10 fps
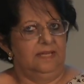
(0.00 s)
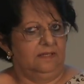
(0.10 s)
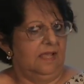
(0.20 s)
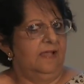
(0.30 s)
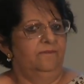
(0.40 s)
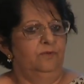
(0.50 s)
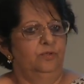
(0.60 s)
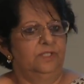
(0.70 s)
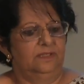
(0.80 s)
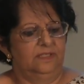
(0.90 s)
and have
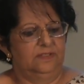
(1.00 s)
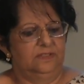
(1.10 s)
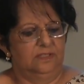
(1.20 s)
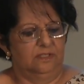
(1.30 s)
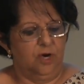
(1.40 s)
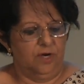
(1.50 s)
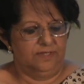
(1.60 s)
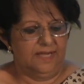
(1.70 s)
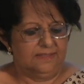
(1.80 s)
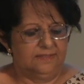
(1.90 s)
looked at these uh,
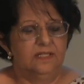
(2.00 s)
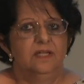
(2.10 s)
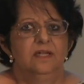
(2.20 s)
contacts